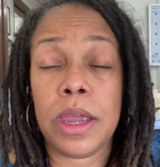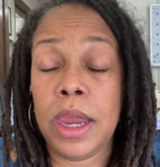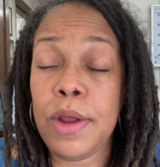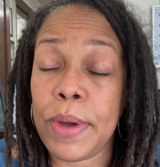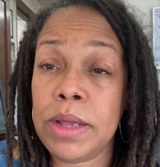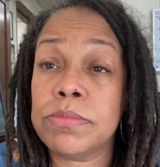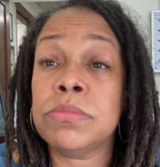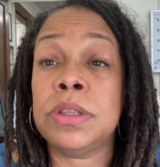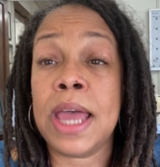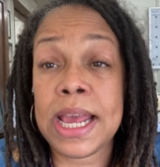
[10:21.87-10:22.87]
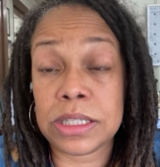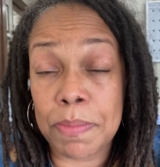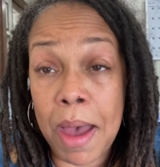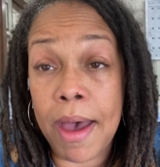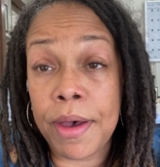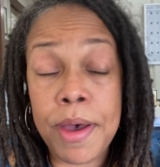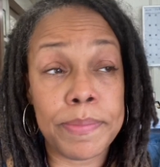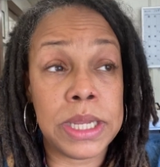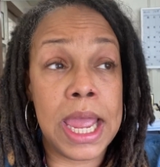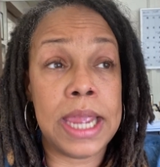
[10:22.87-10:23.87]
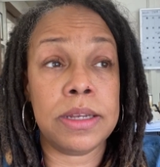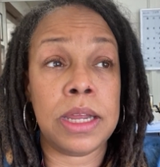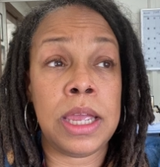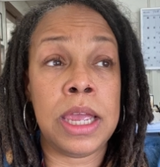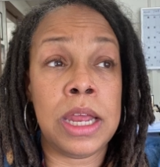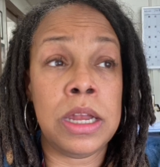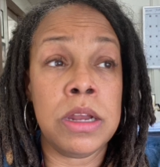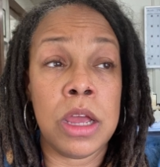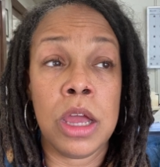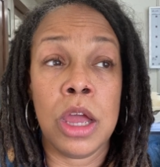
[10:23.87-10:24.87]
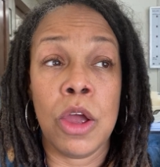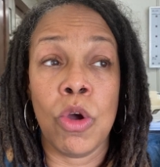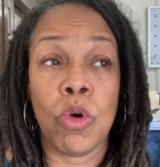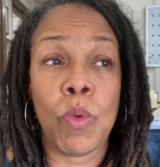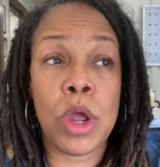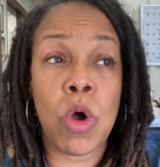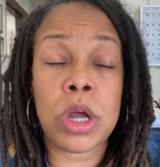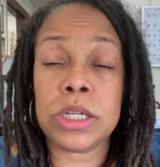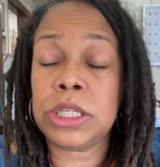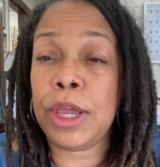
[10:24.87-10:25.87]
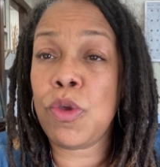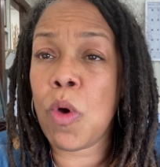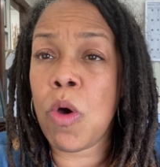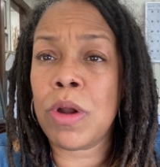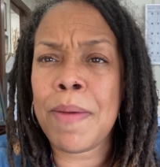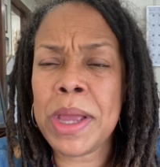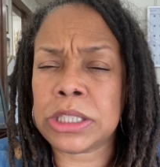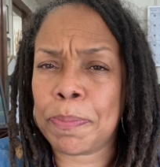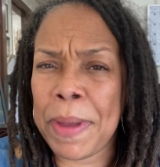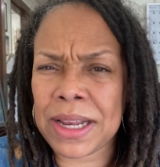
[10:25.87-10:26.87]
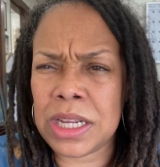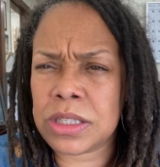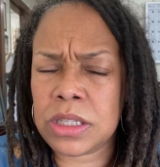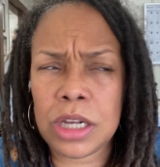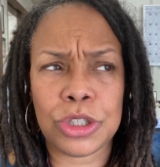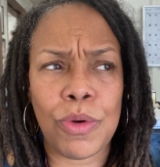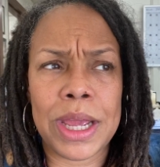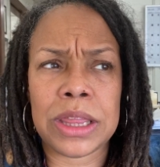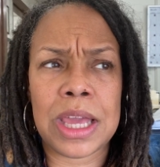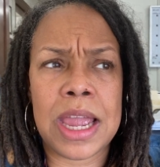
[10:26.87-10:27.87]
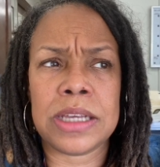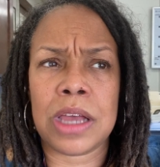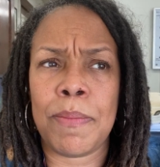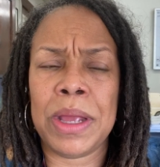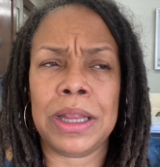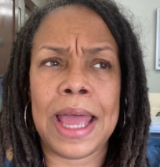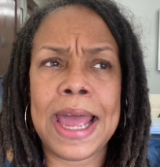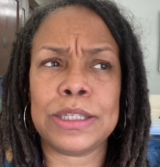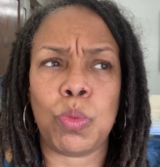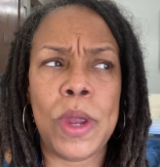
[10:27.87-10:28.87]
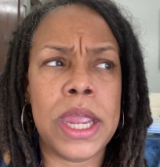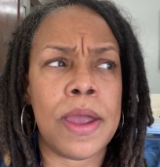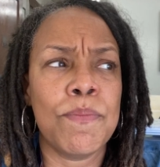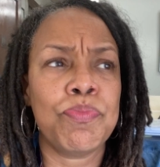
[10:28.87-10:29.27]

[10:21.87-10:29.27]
Anyway, that's my update and we're going to continue on. I'm expecting such great things. I mean, last week